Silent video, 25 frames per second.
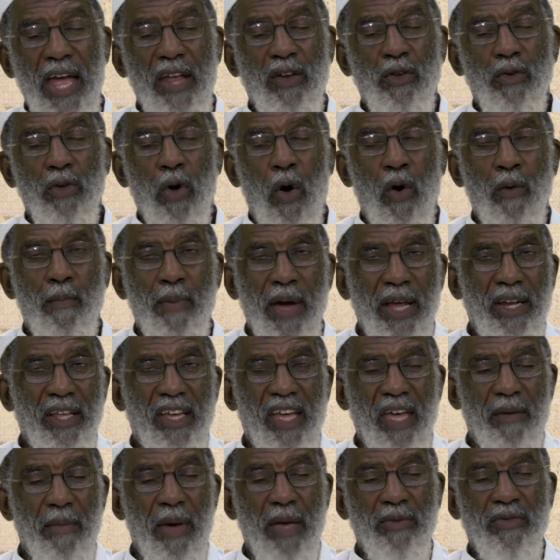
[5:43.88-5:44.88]
trying to
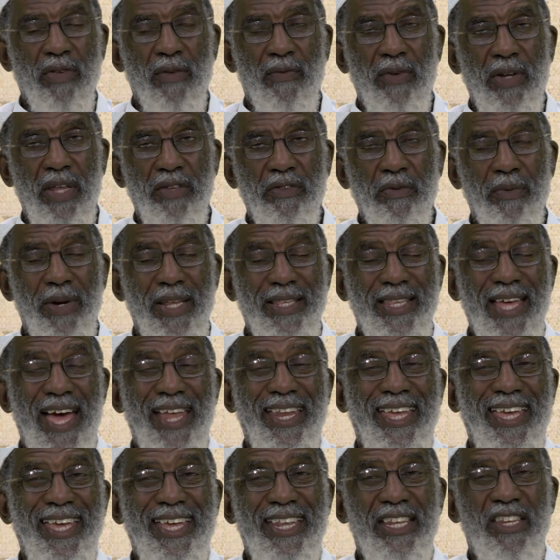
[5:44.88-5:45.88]
obey the commandments of Allah subhanahu
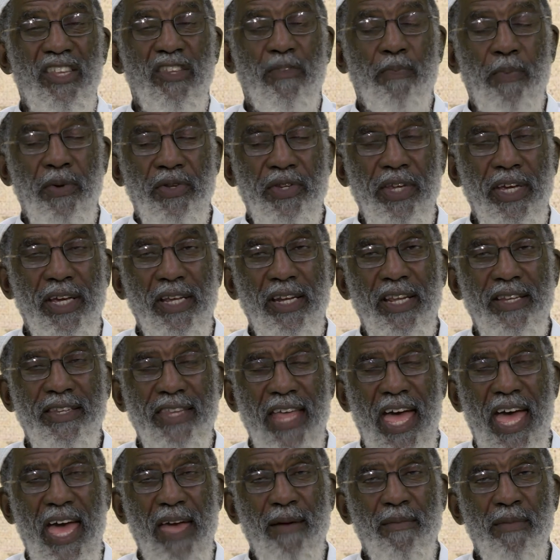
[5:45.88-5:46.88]
wa ta'ala in this
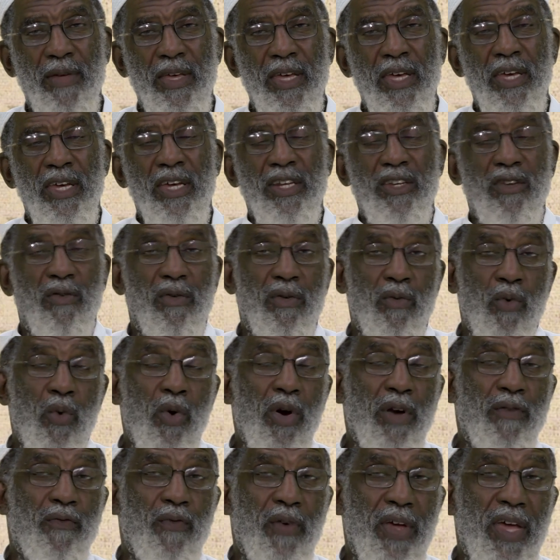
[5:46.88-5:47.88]
particular time, the
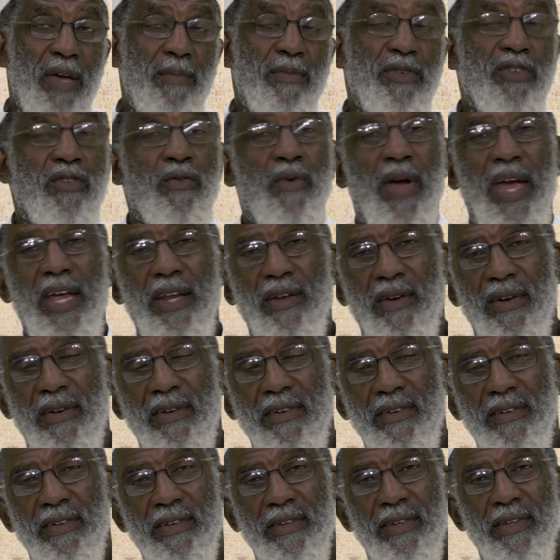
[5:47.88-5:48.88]
reward for him is
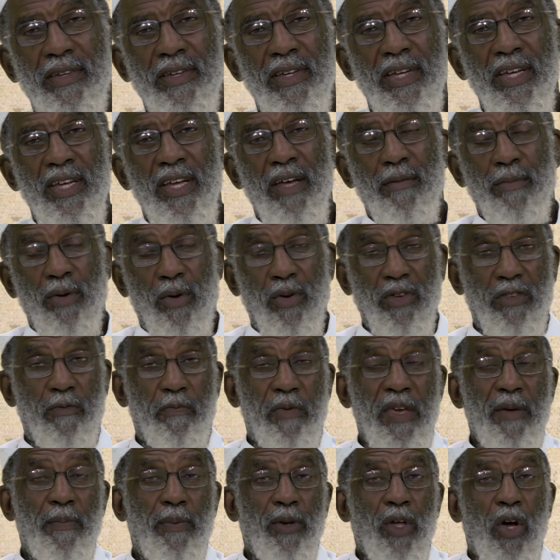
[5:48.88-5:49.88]
greater,
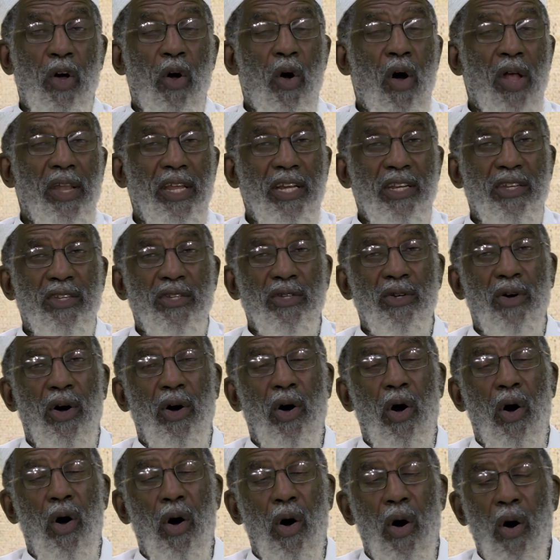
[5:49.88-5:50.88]
because people are calling
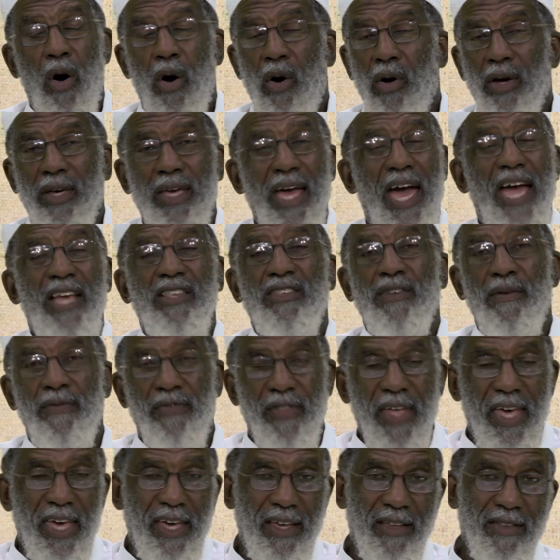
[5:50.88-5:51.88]
to all
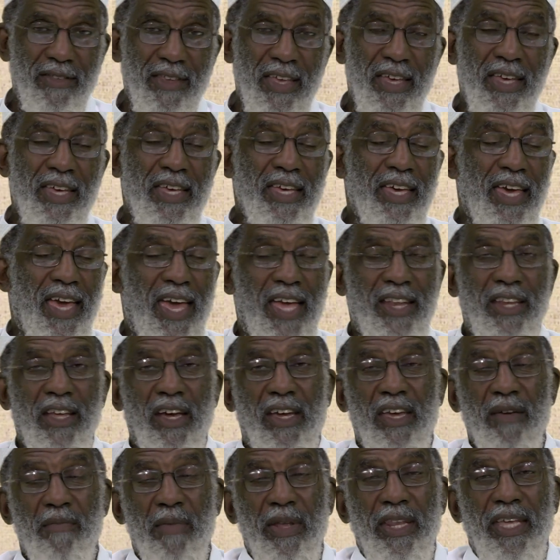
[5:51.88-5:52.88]
kinds of things
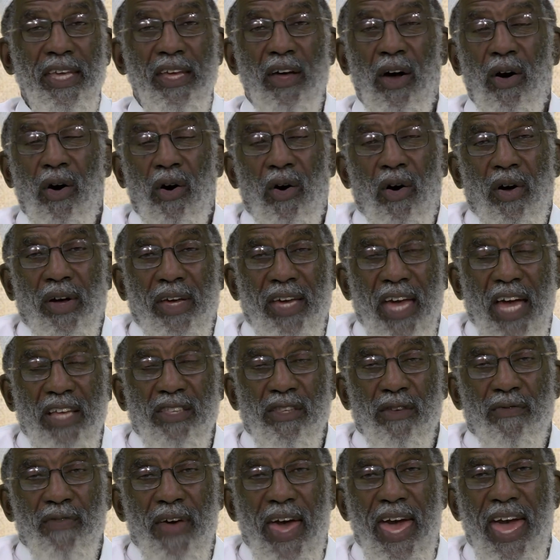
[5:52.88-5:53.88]
and they're committing all
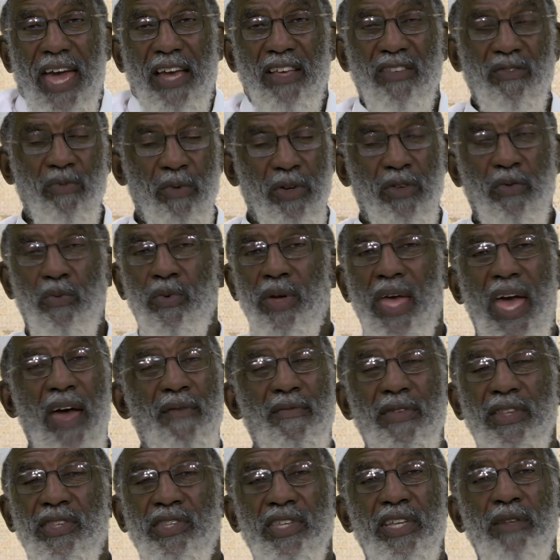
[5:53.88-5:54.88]
kinds of acts which
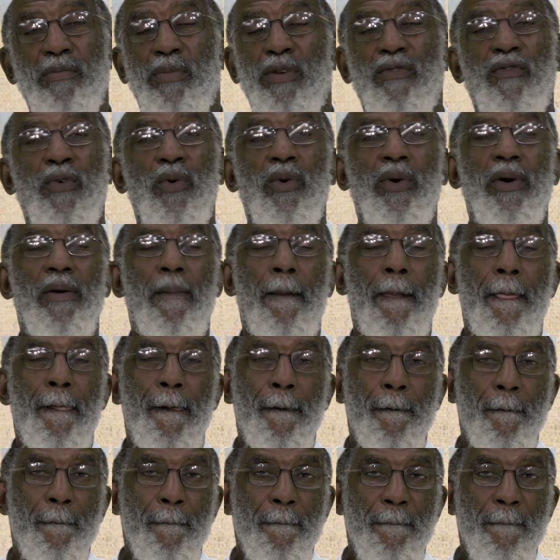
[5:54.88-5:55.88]
we haven't seen before.